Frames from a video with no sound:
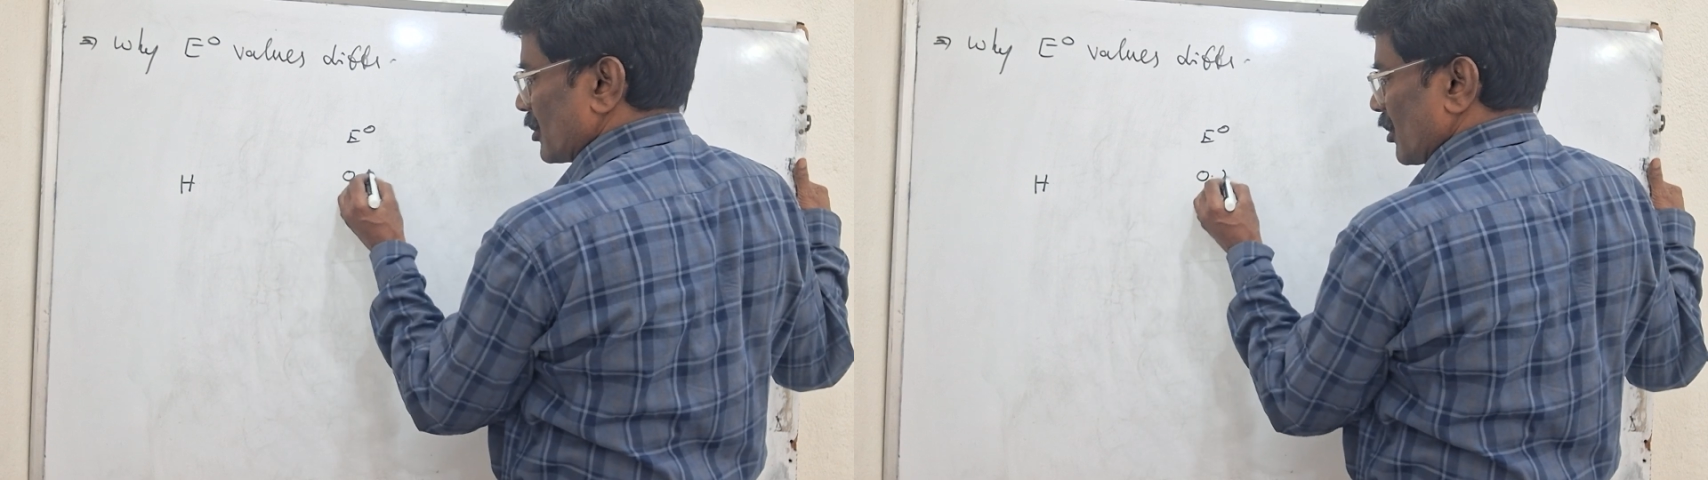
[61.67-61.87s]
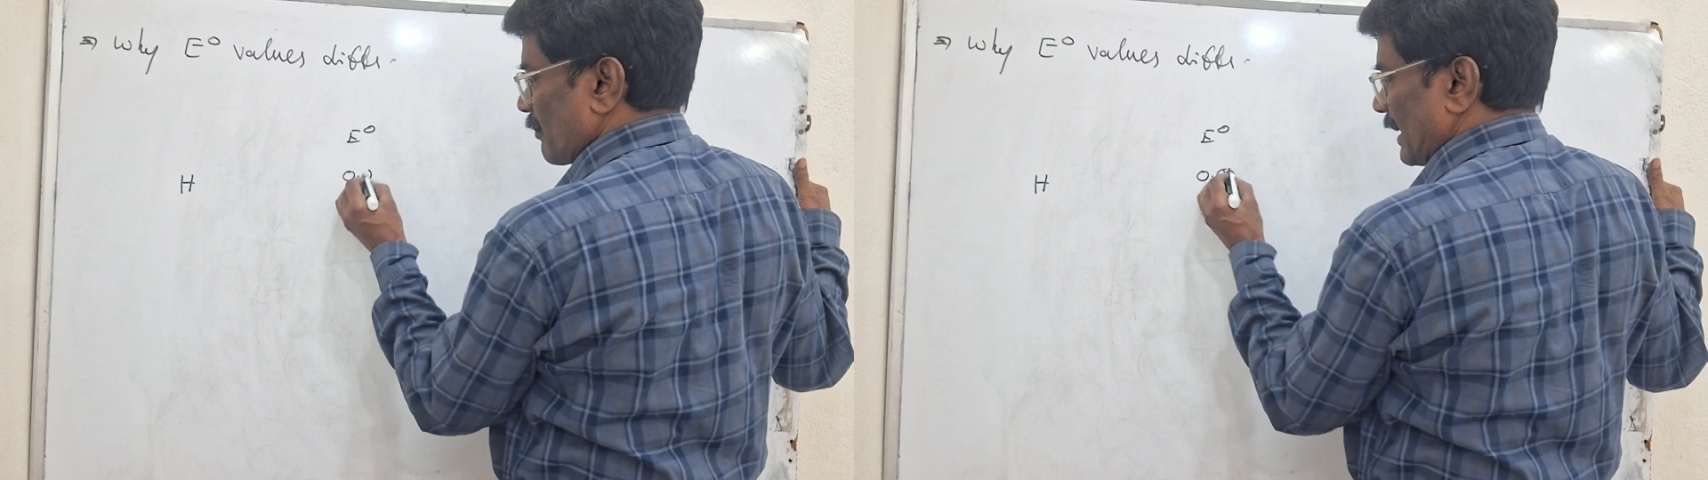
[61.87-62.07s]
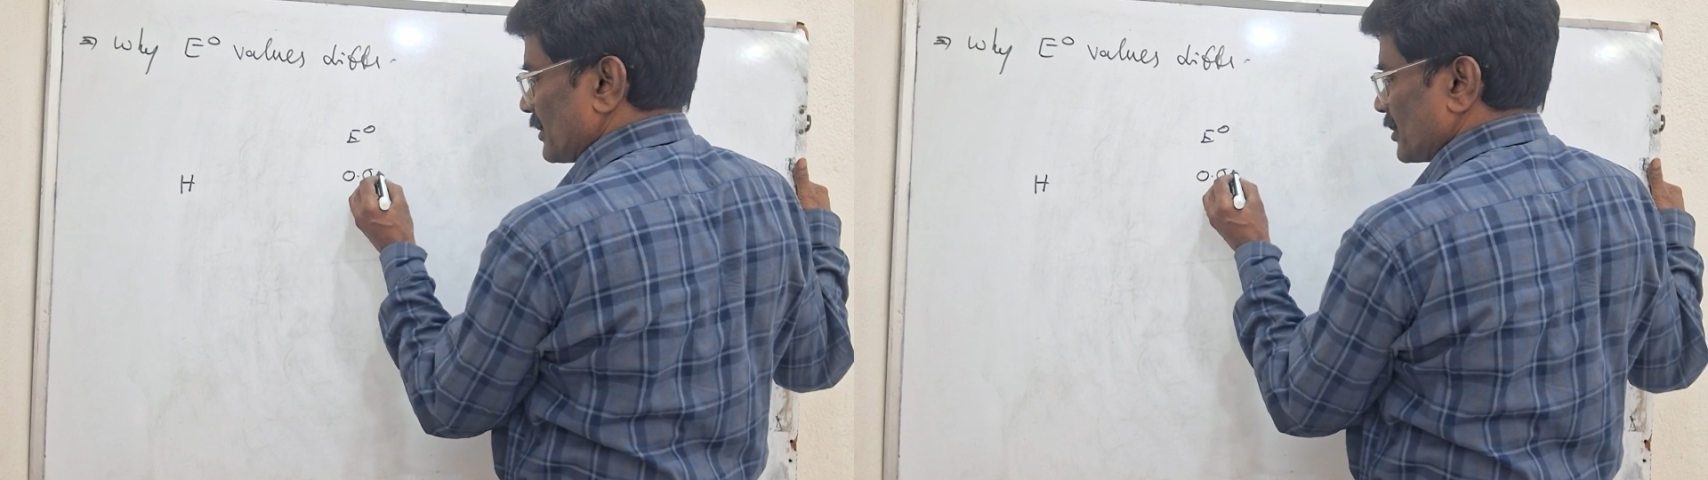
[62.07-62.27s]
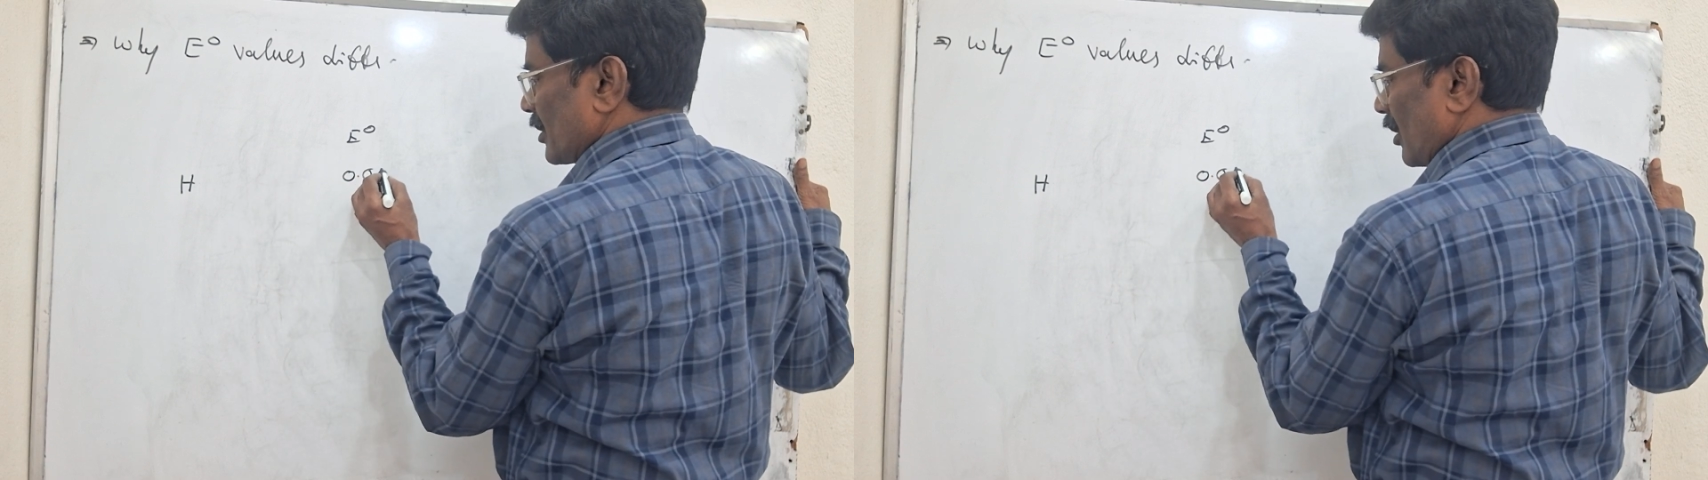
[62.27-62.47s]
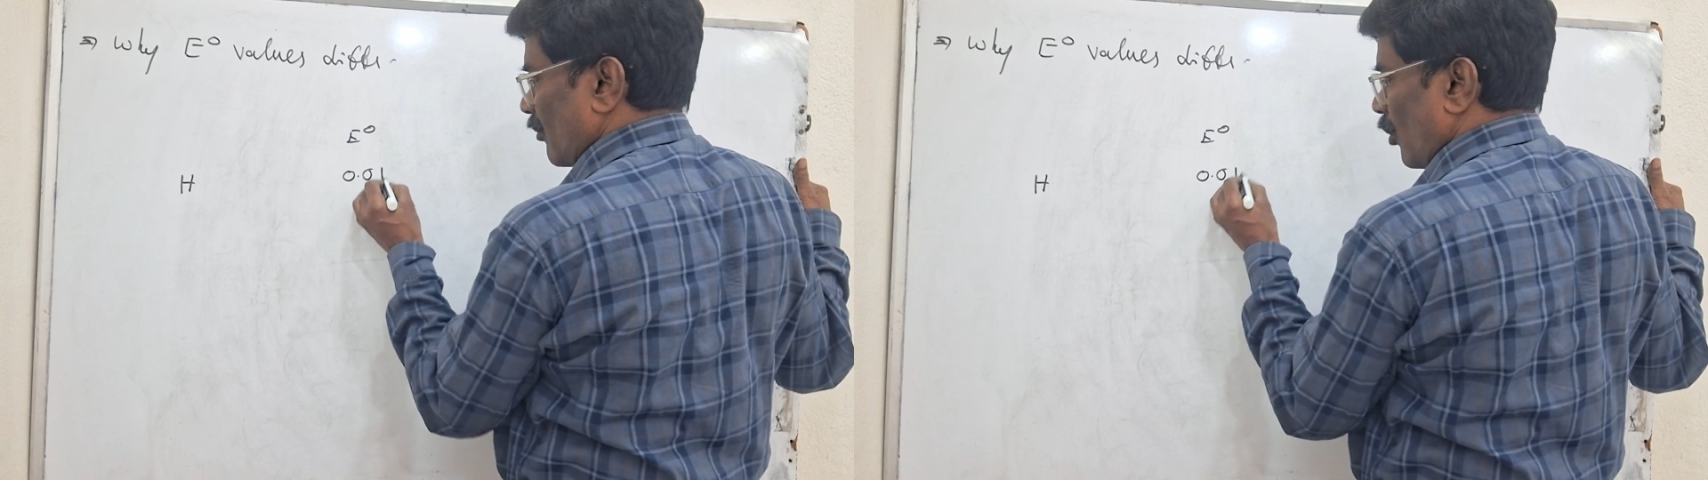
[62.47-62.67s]

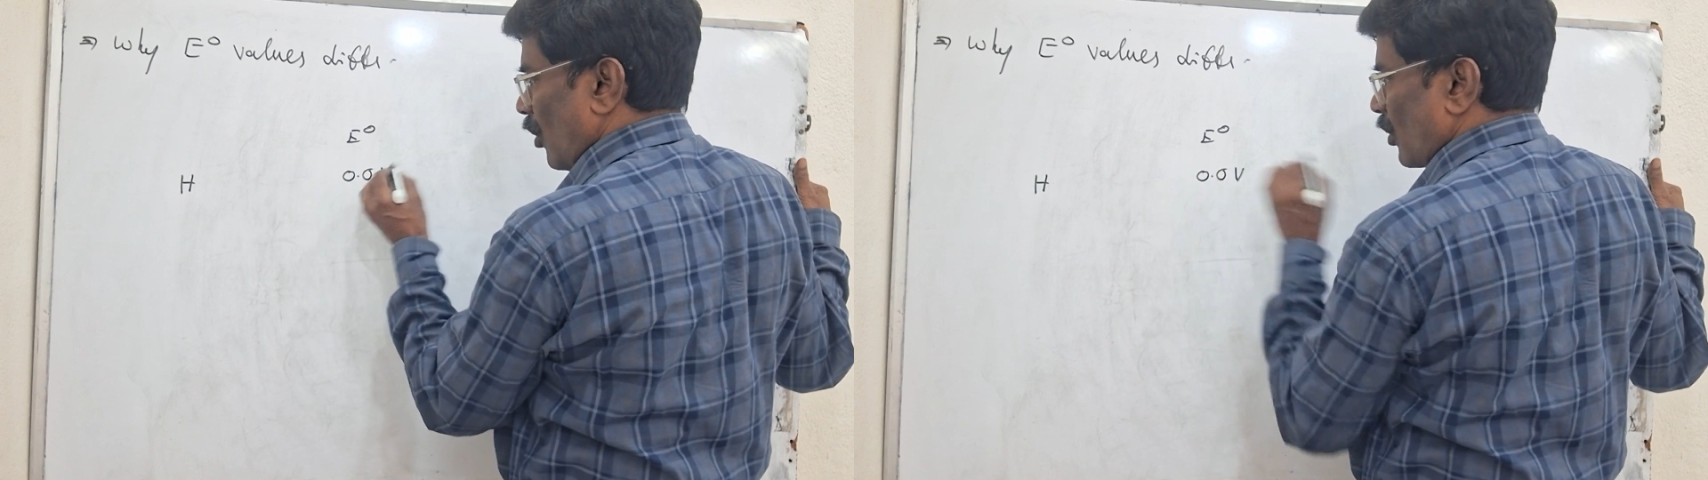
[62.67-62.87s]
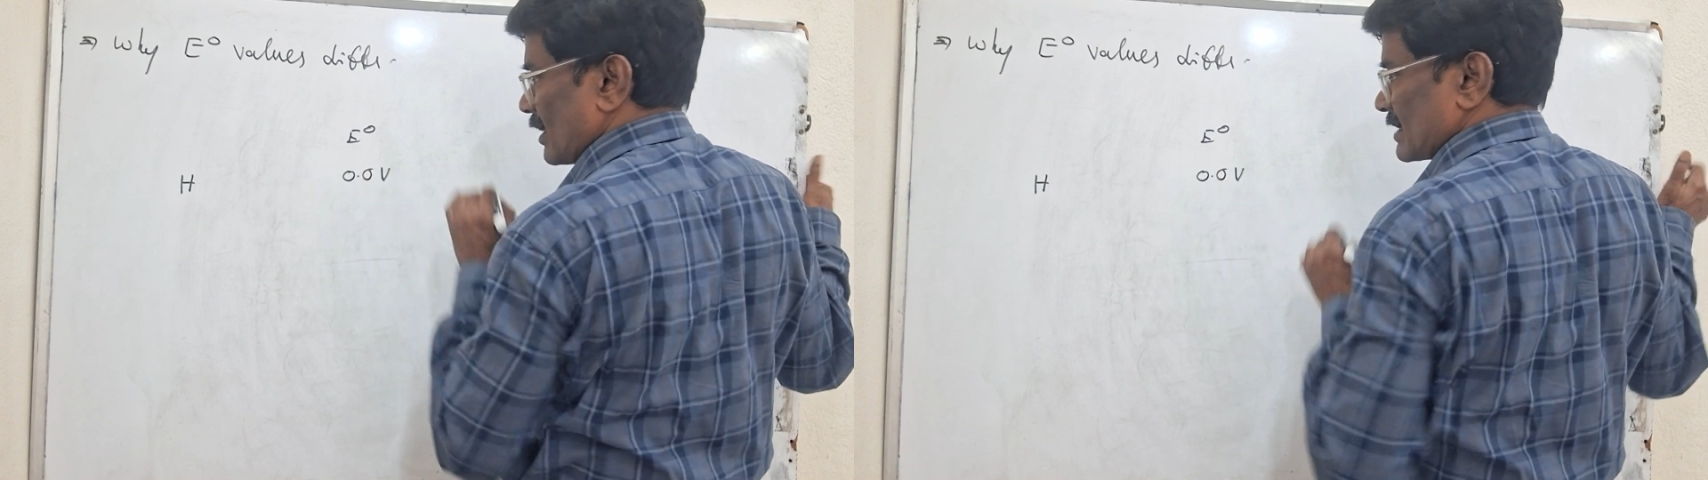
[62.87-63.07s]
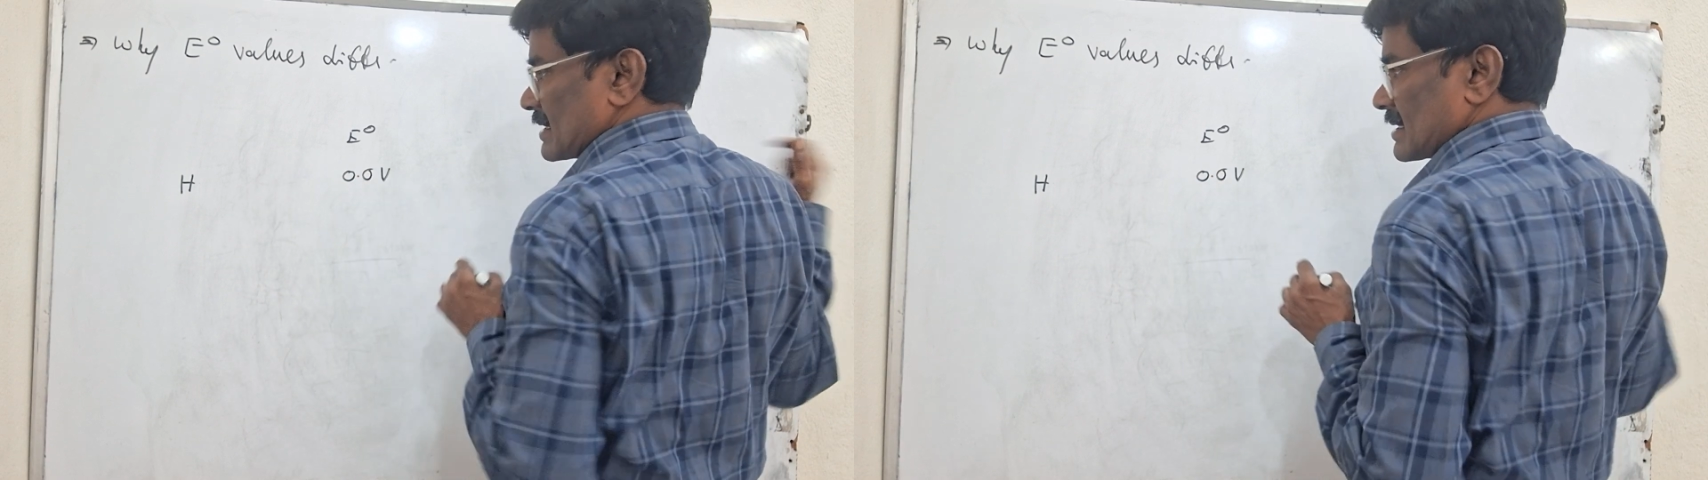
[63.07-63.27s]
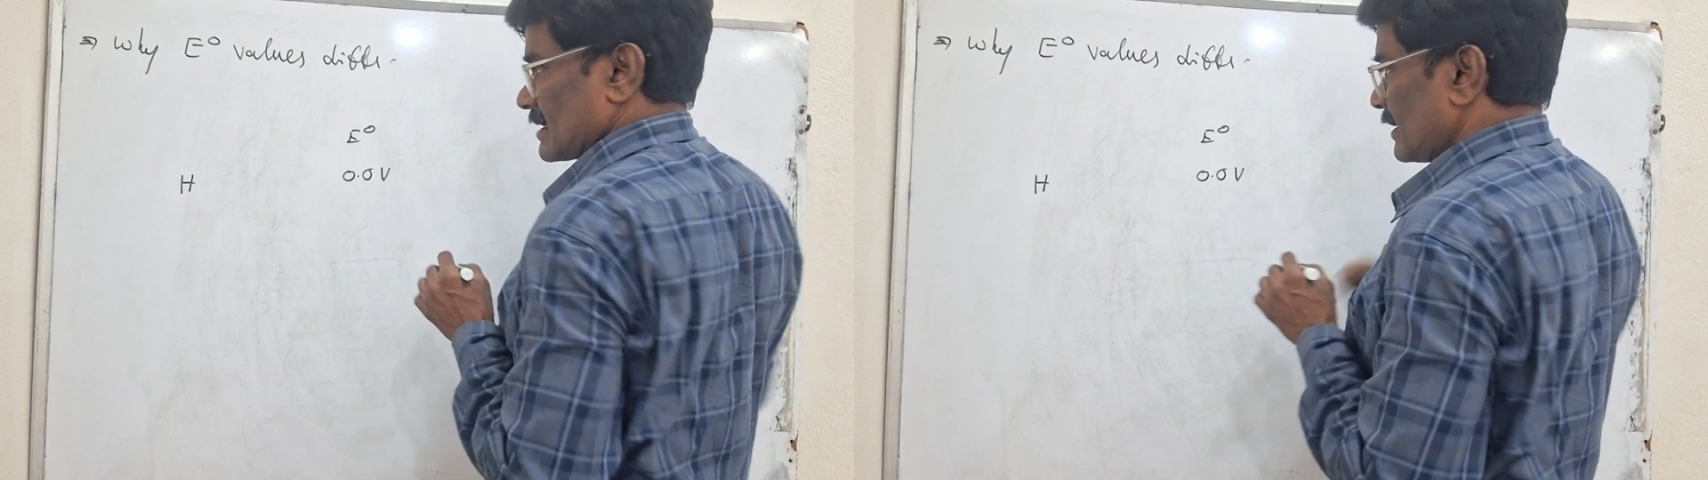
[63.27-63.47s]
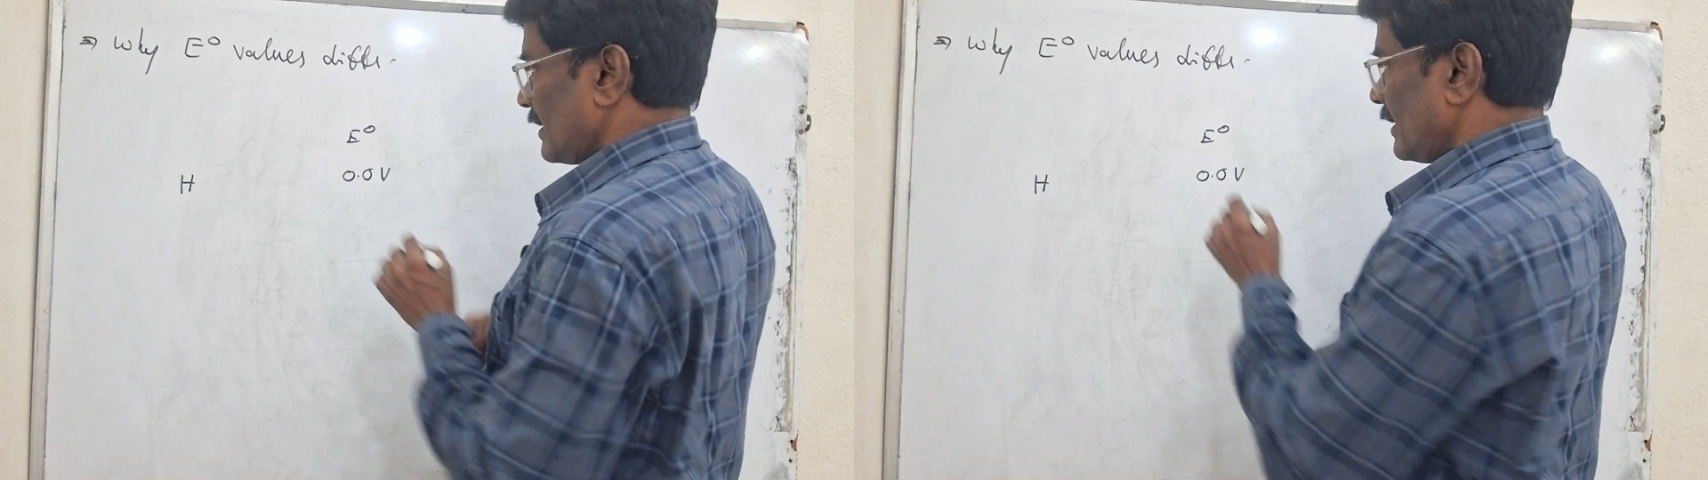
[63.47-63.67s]
0.0 volts.